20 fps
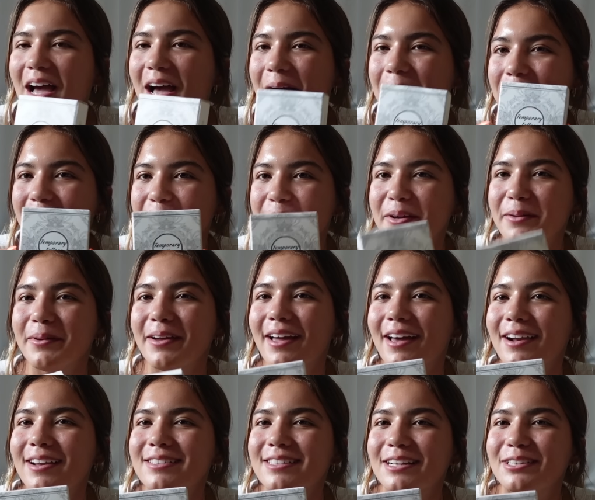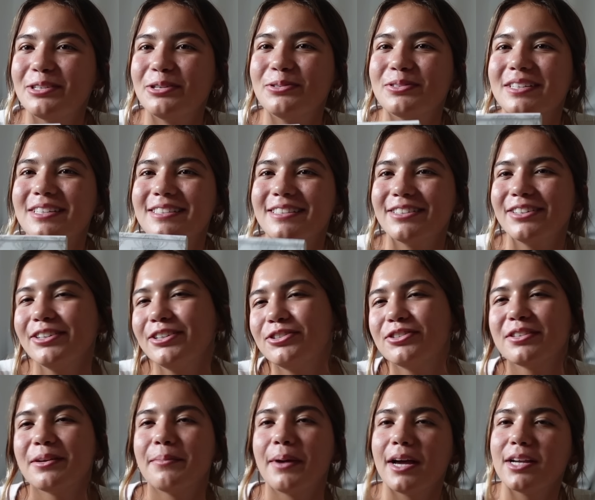I'm going to bring my henna tattoos because literally
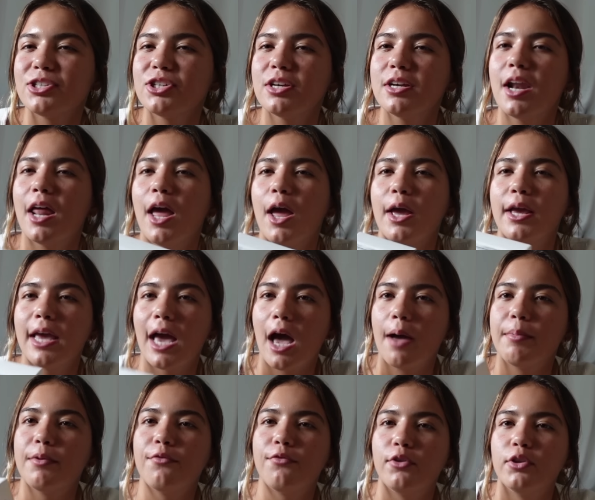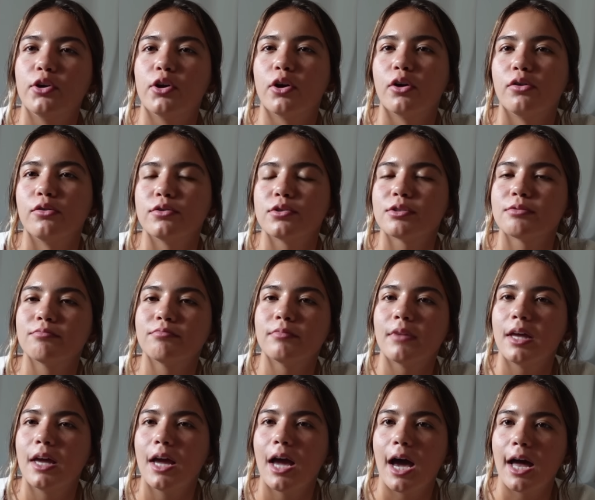just imagine a cabin full of girls
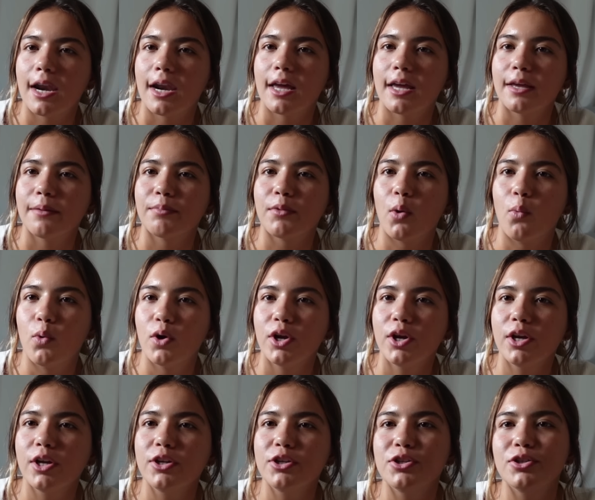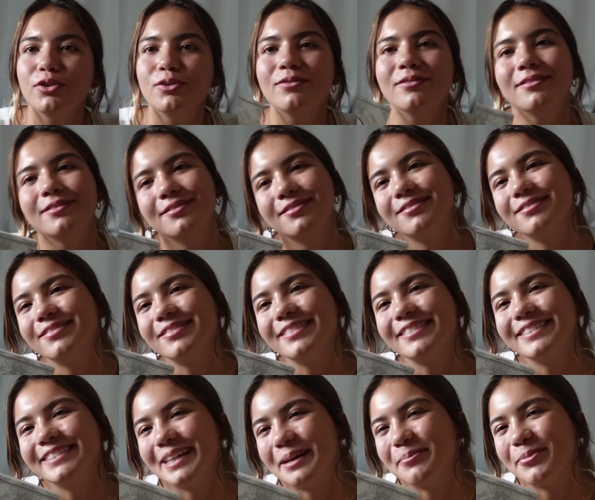at night. What are you going to do?
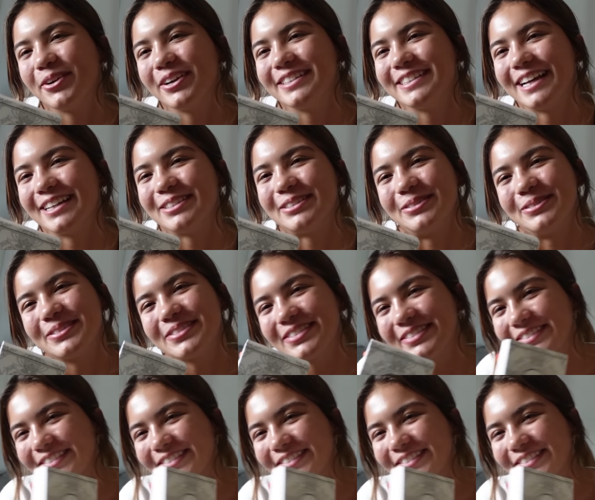Temporary tattoos.